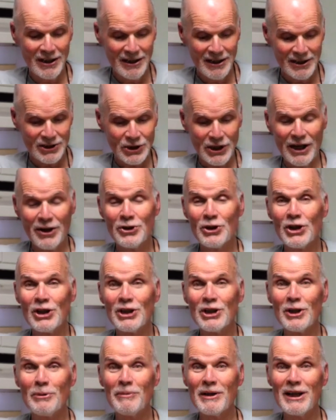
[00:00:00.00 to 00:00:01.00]
sound a
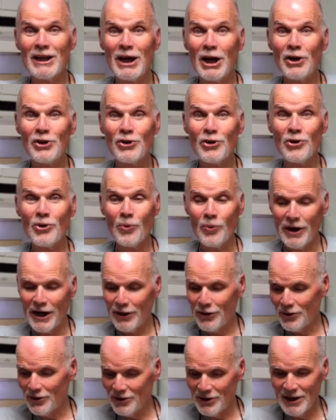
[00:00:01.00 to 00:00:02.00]
little bit under the
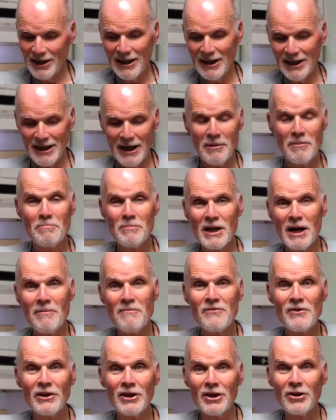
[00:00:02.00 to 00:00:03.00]
weather, but I'm
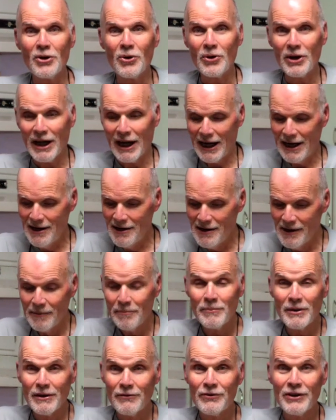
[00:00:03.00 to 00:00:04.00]
feeling okay.
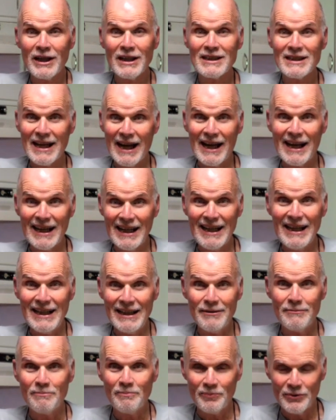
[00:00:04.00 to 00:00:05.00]
But a fella's got to
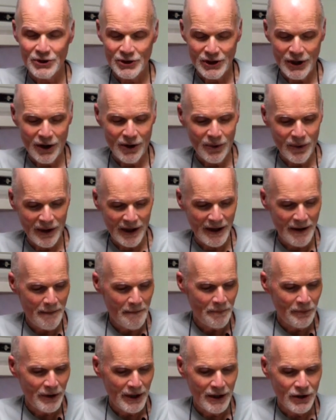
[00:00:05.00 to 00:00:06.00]
eat. So
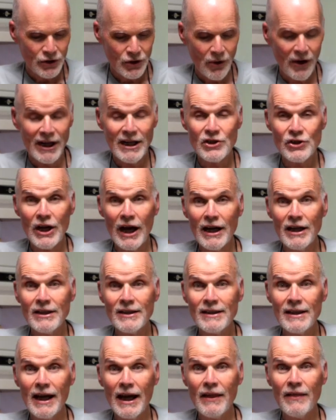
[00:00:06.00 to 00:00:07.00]
I decided
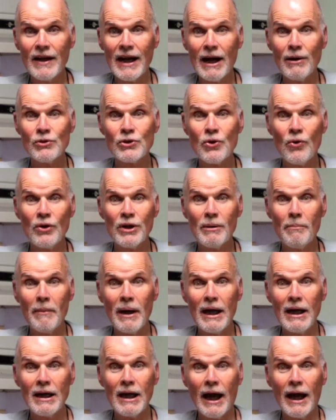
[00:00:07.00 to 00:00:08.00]
today that I was going to
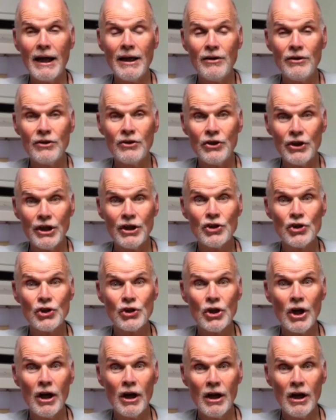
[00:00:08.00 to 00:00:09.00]
make a dish